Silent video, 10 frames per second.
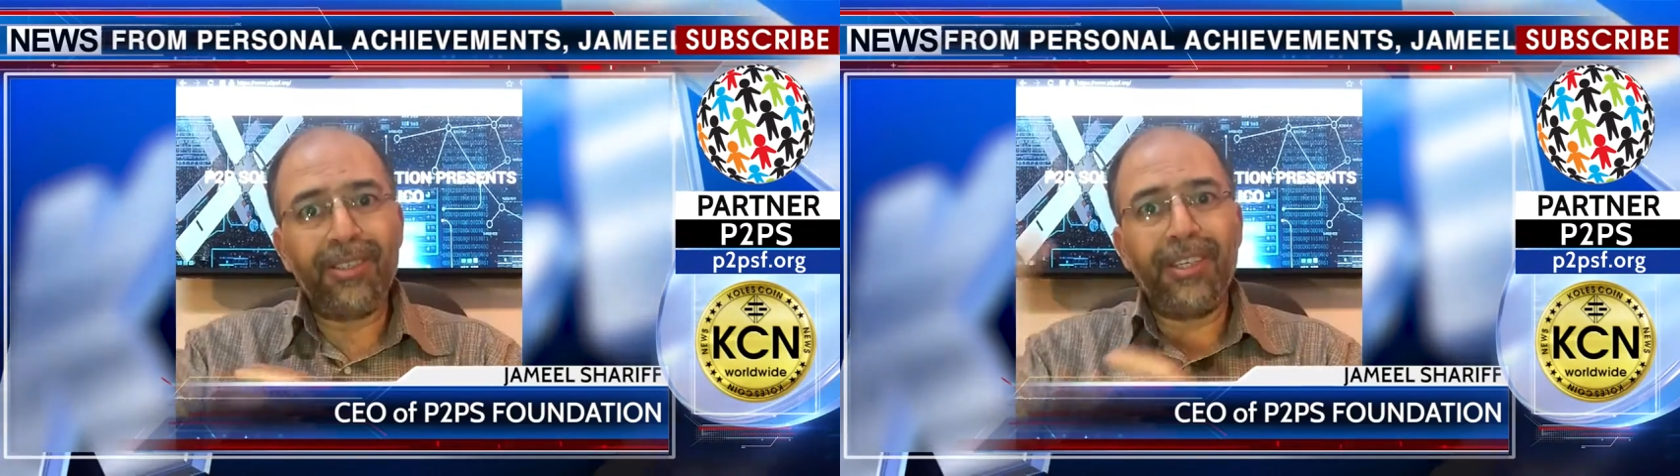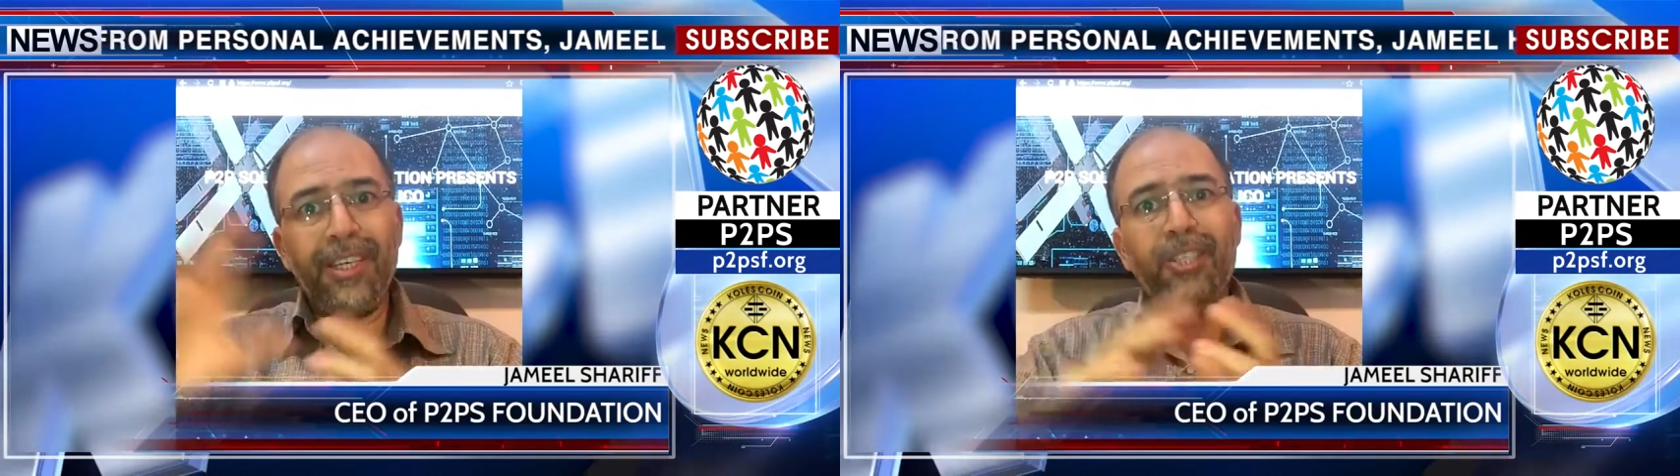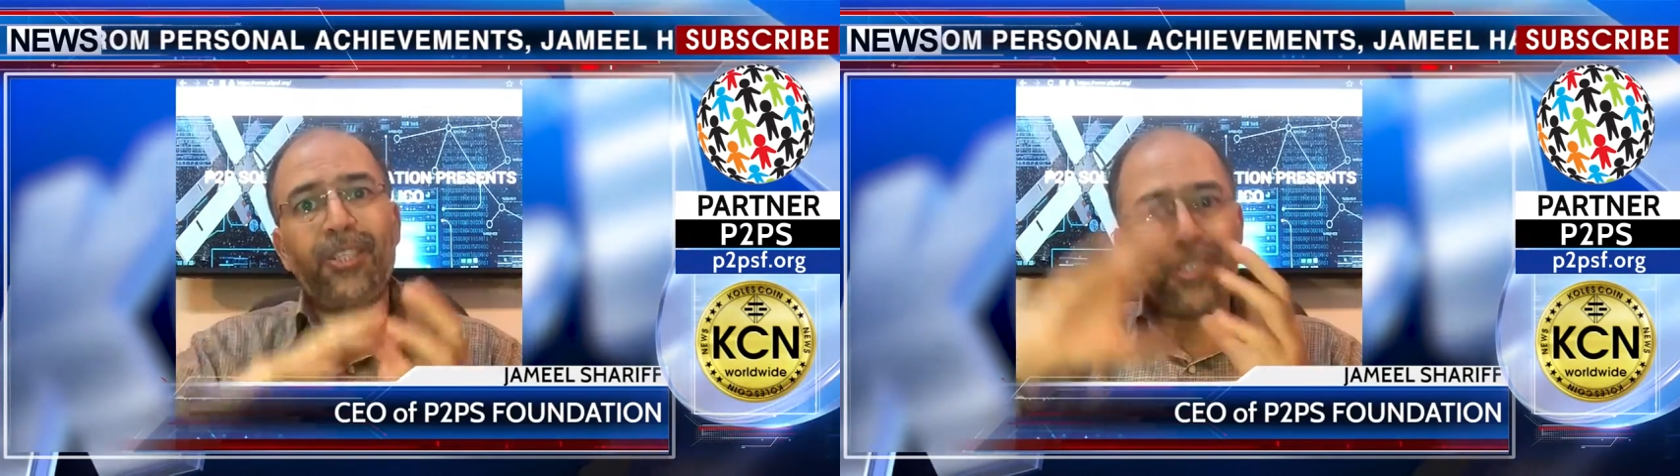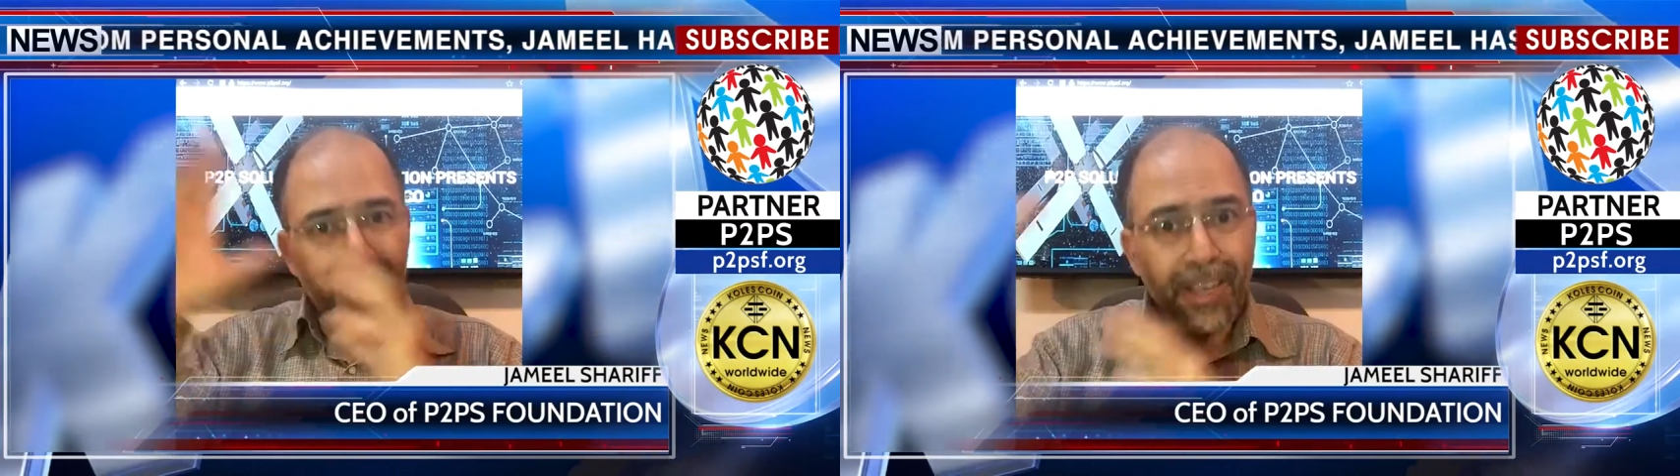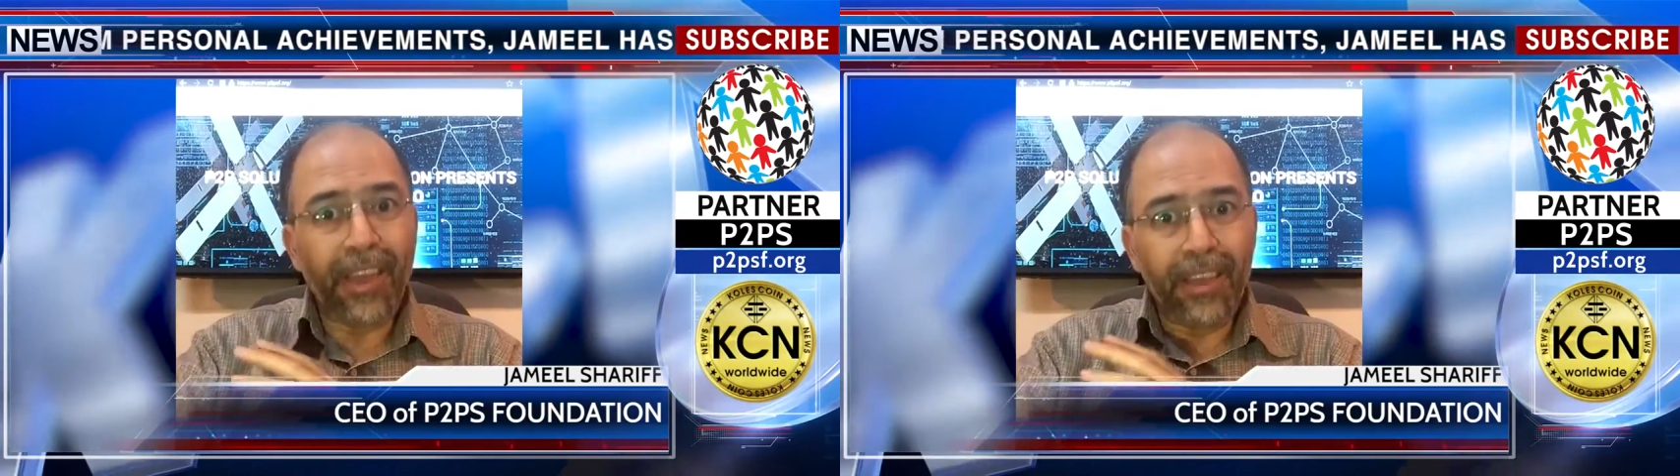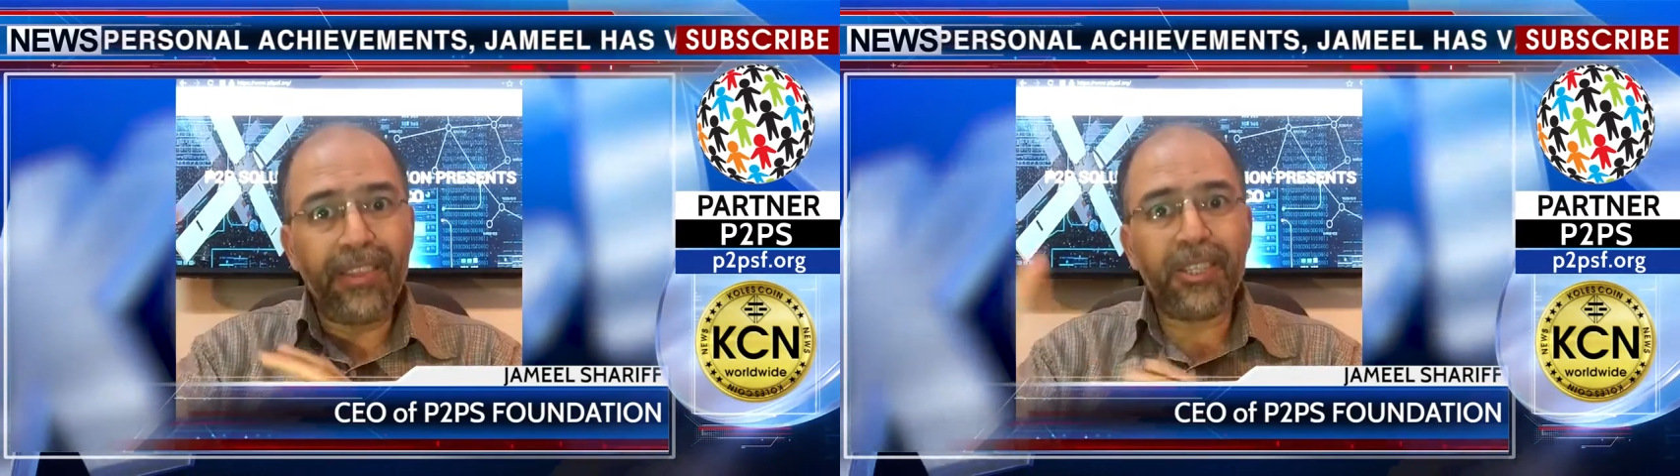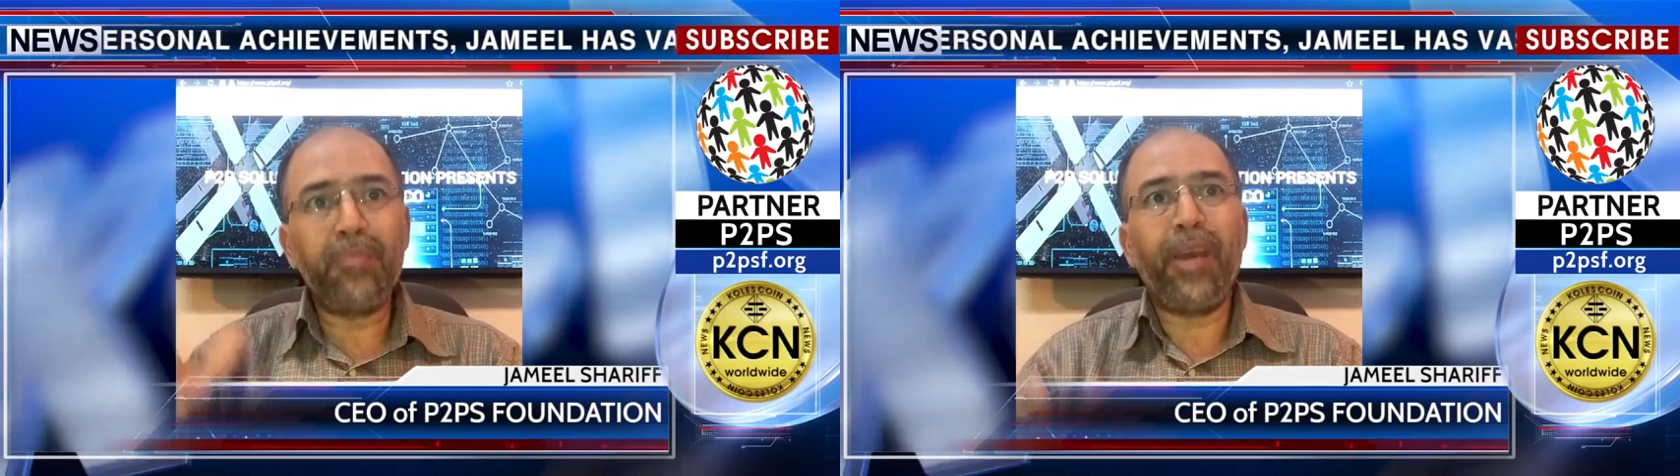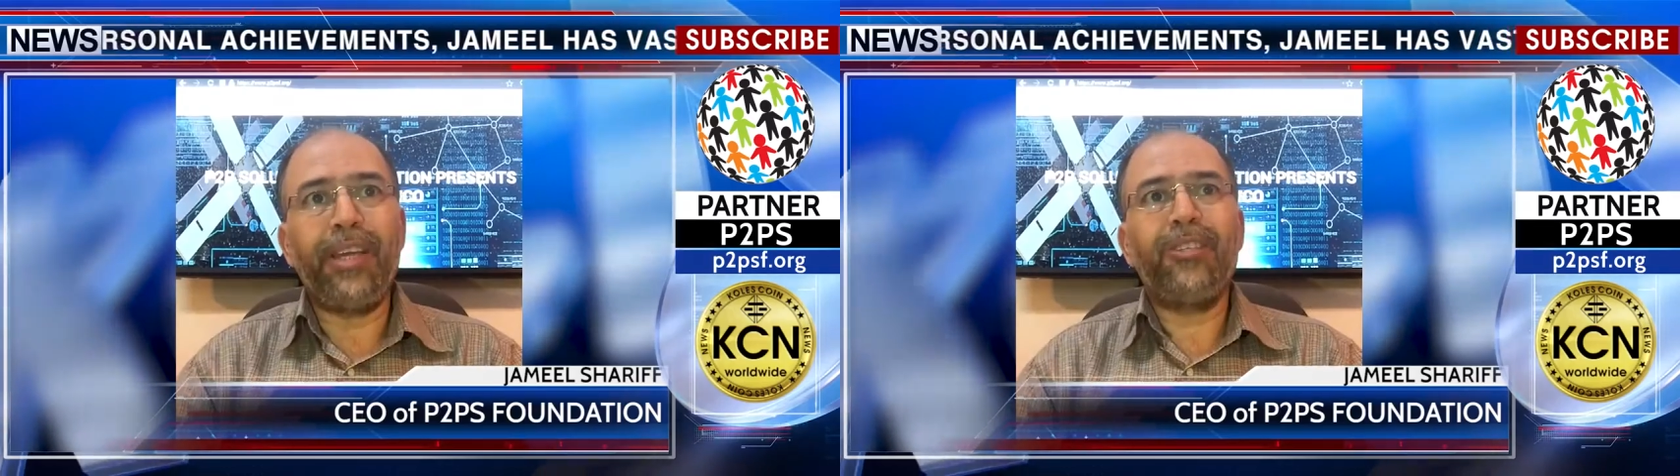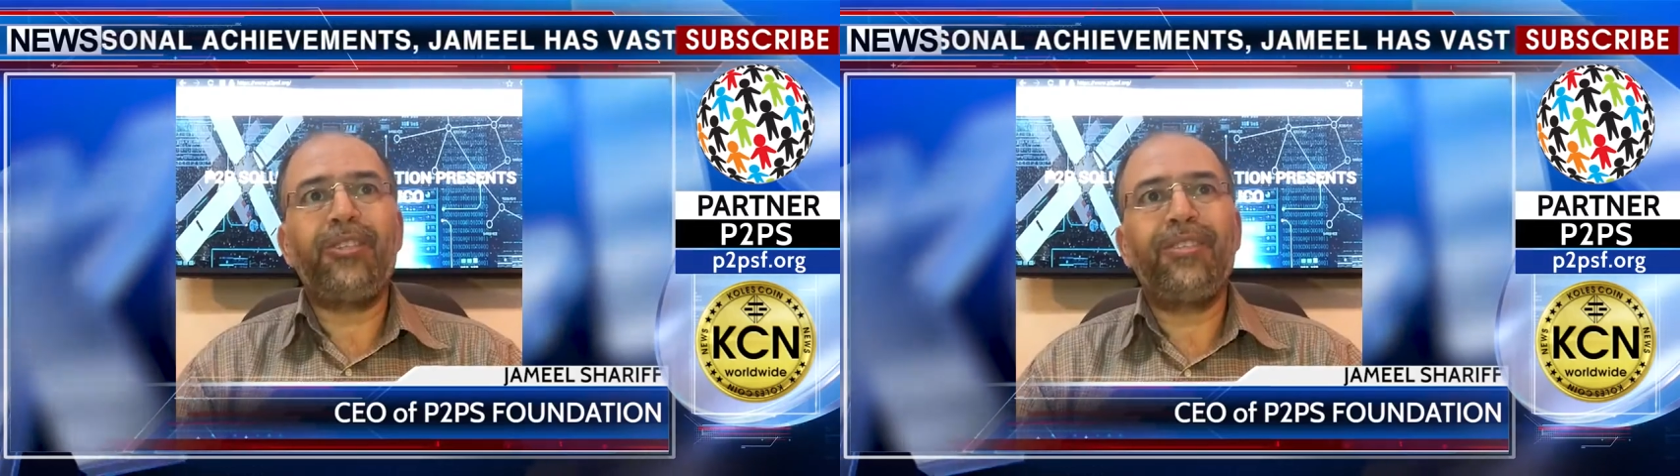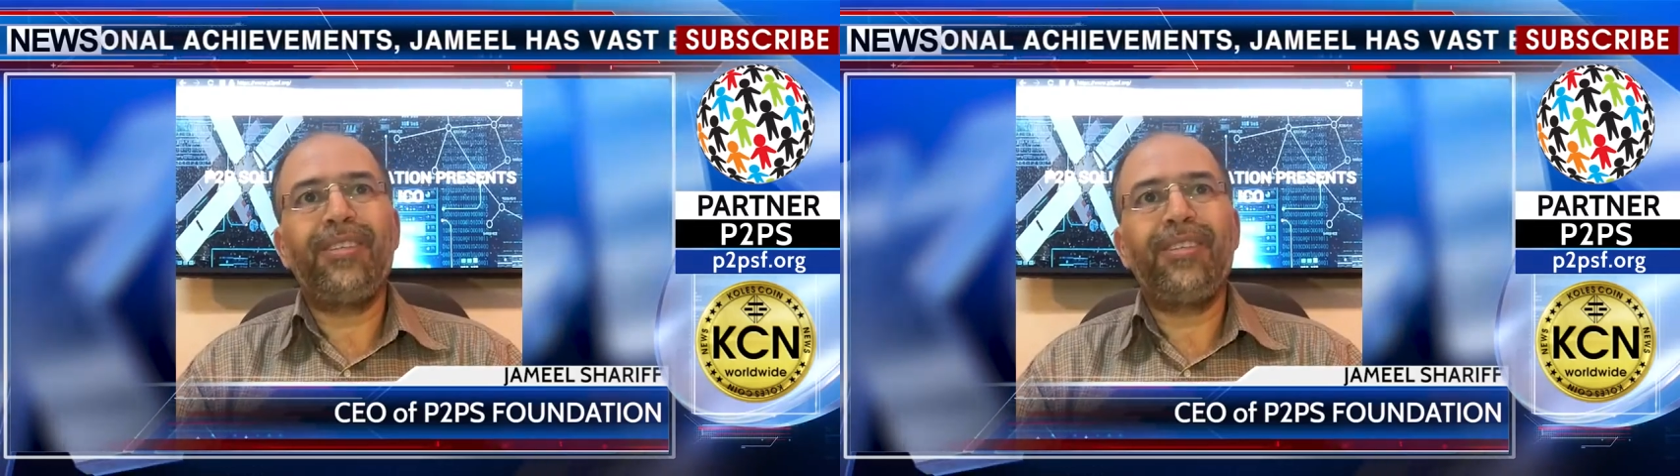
is in the space,